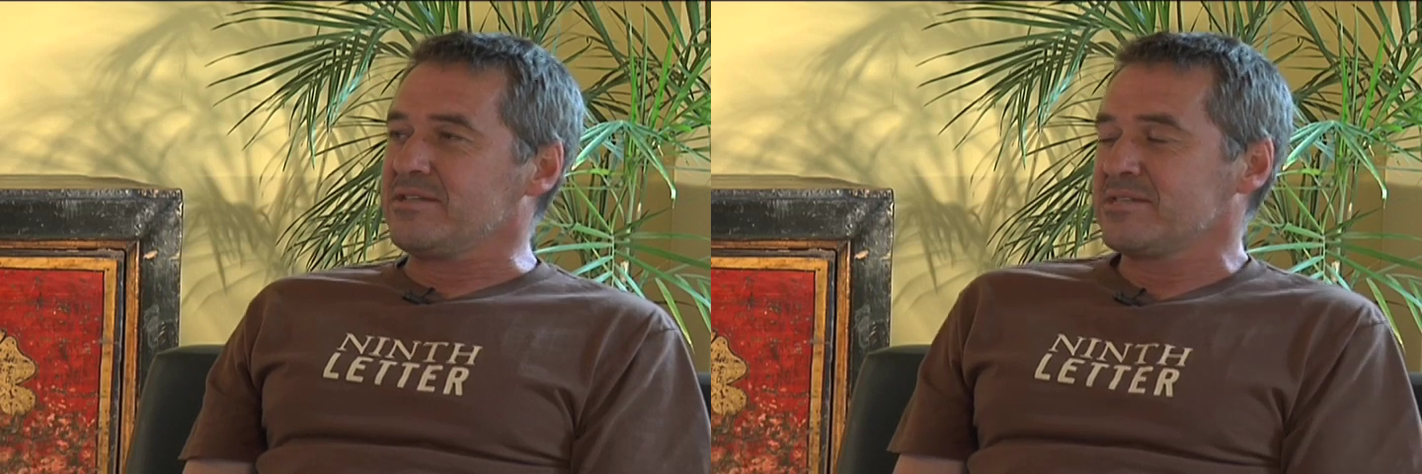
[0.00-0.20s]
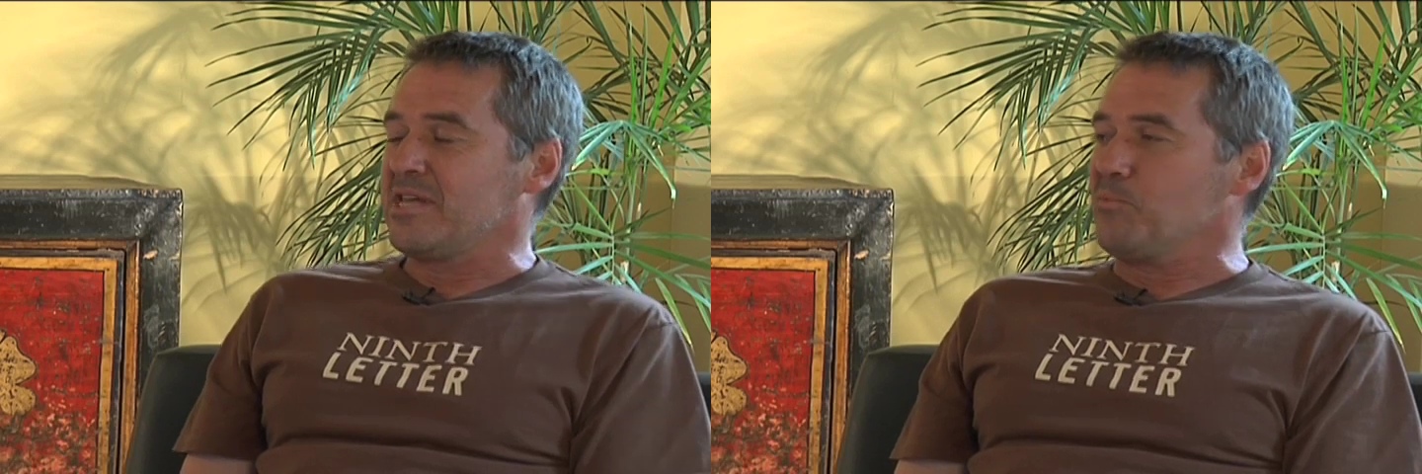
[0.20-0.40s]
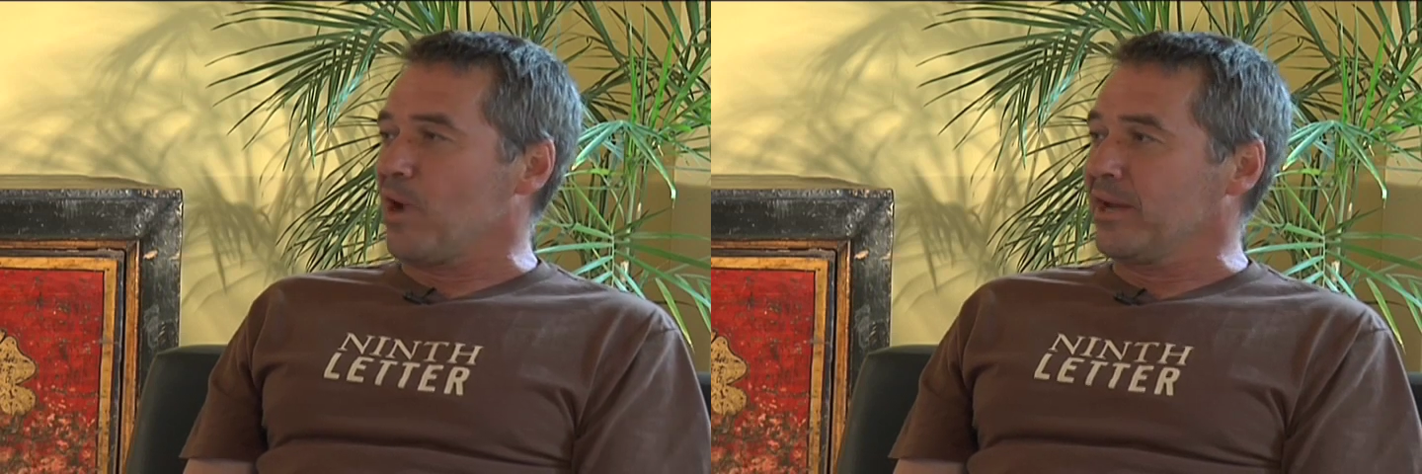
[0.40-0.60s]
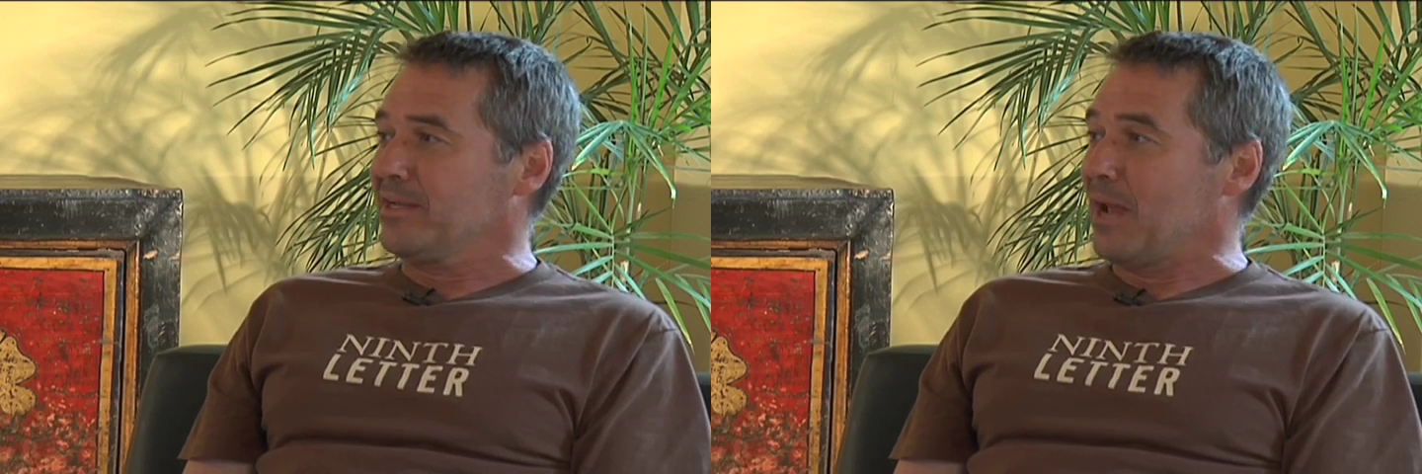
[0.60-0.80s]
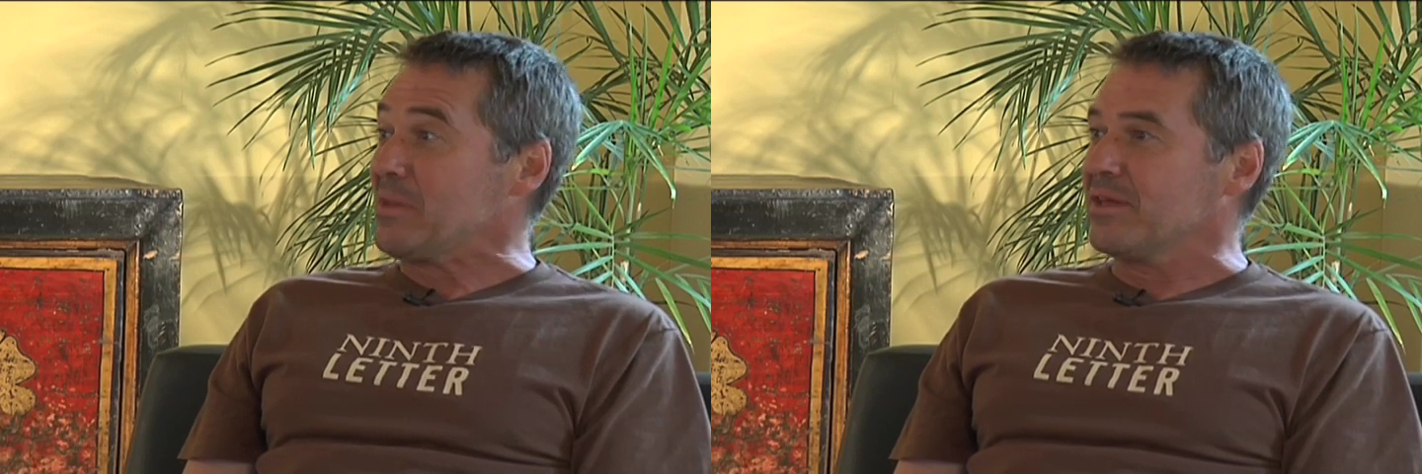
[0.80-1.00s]
Just keep
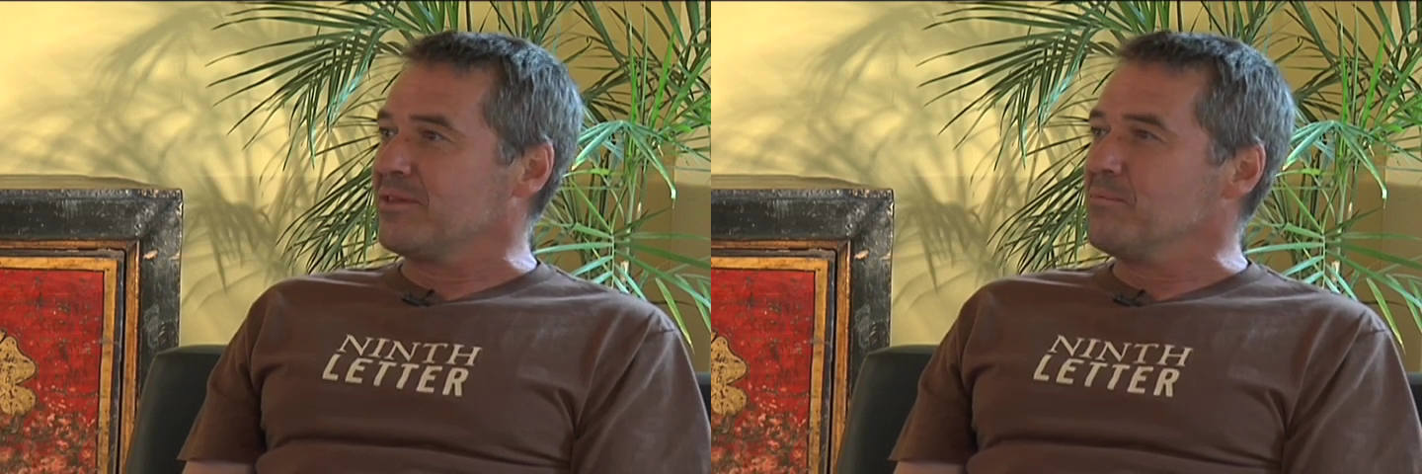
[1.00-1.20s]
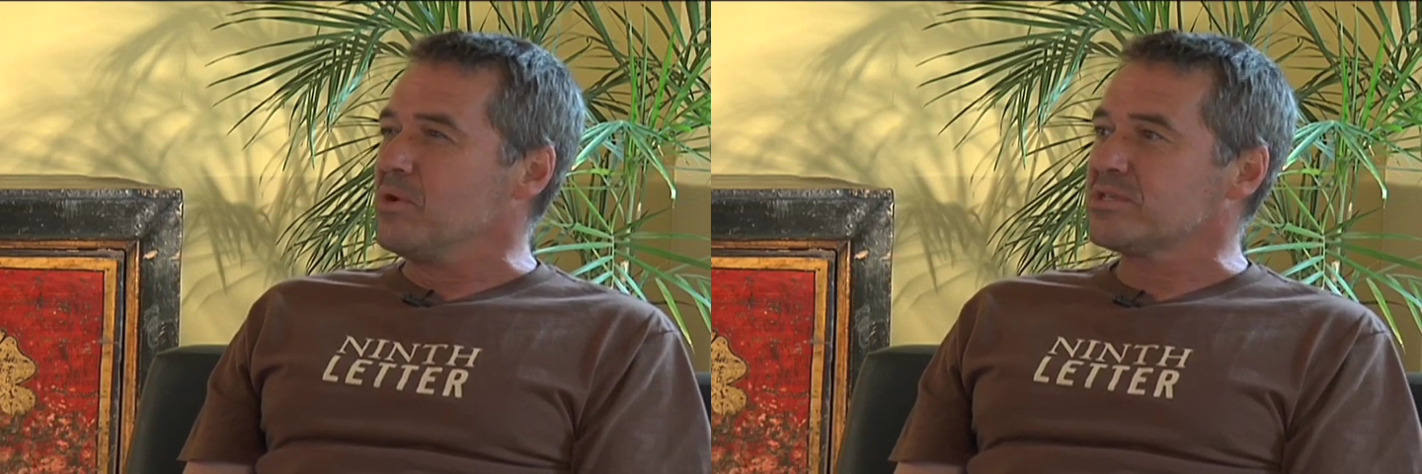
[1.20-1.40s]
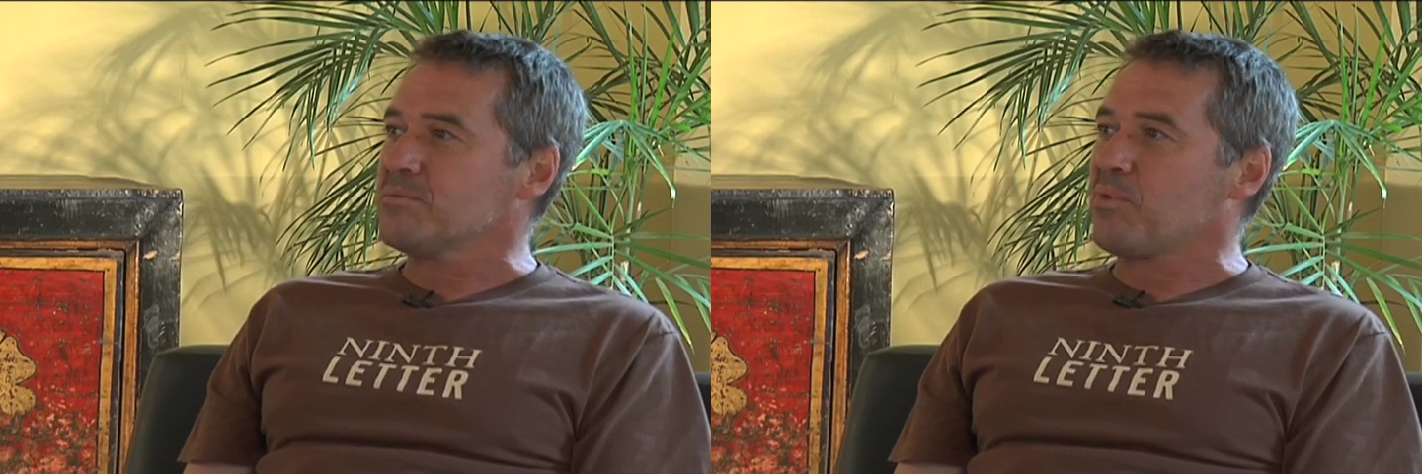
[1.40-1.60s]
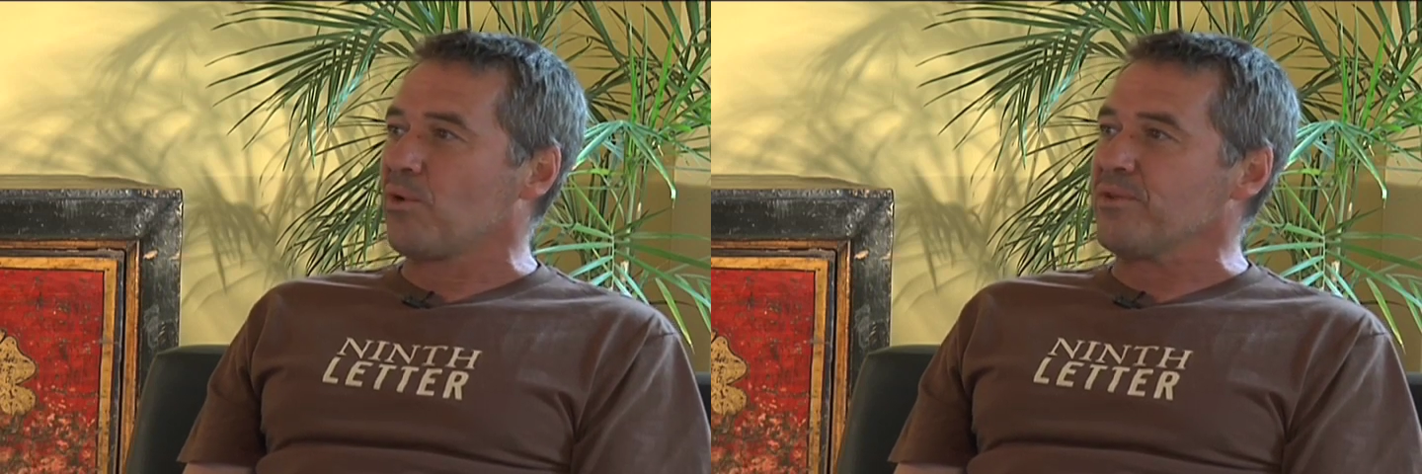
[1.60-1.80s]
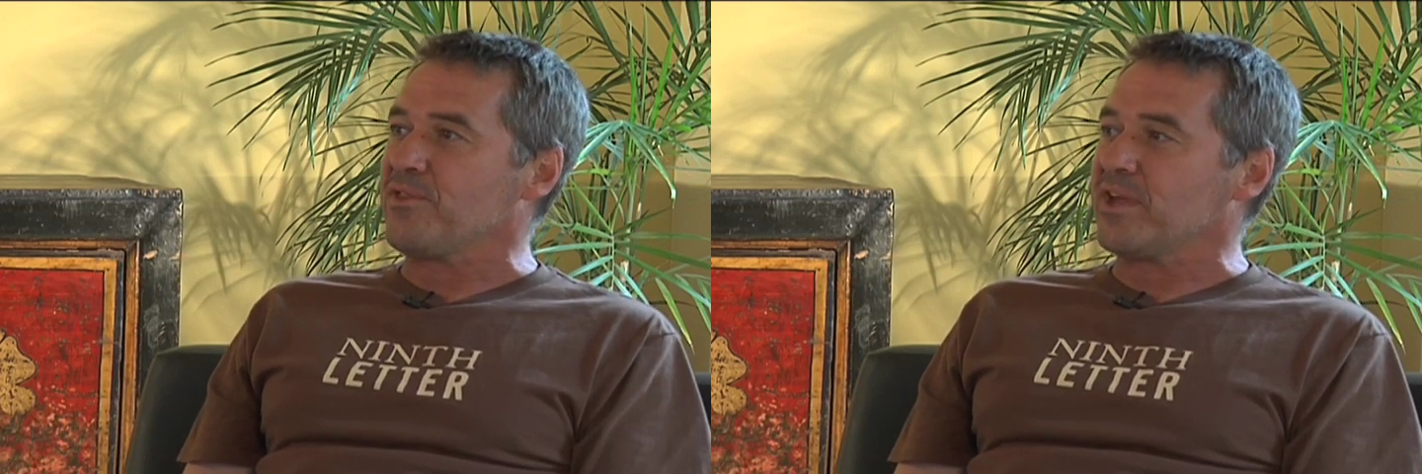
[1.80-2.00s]
writing. I mean, the most
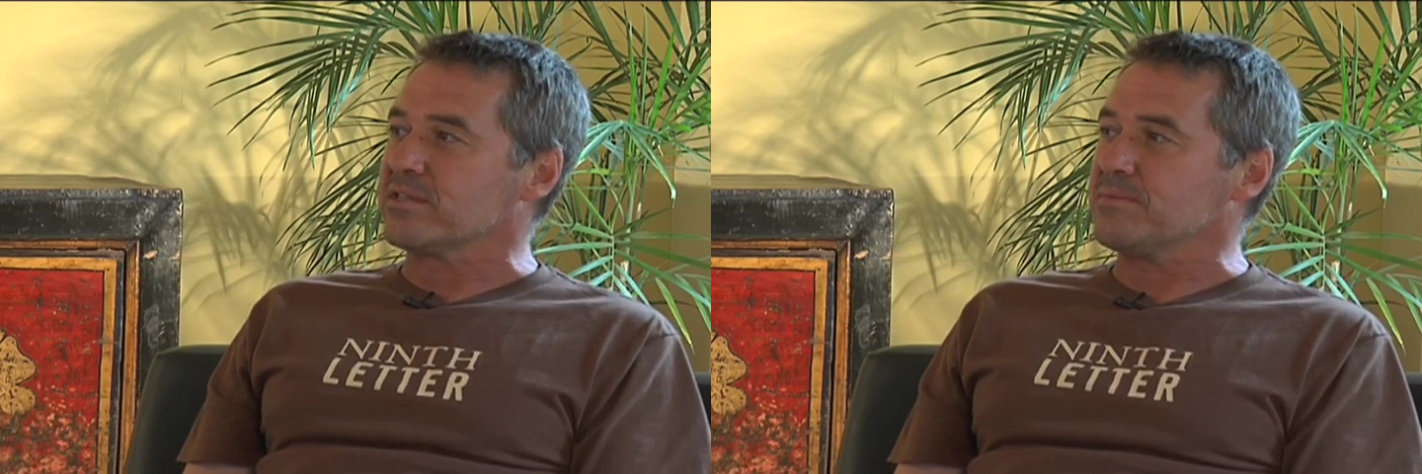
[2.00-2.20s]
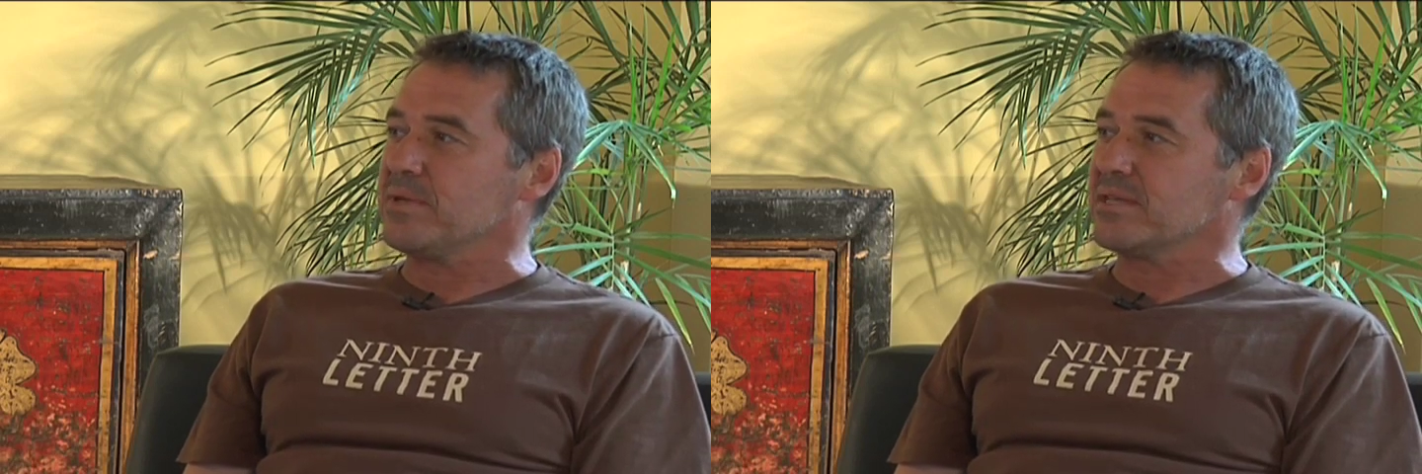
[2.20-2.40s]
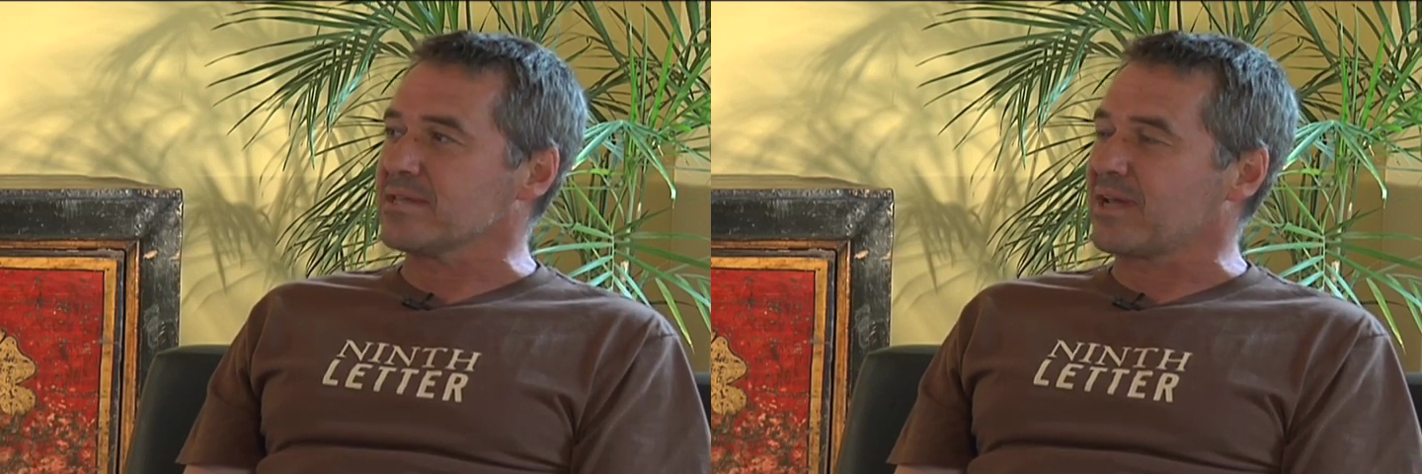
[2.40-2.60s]
important thing to me is,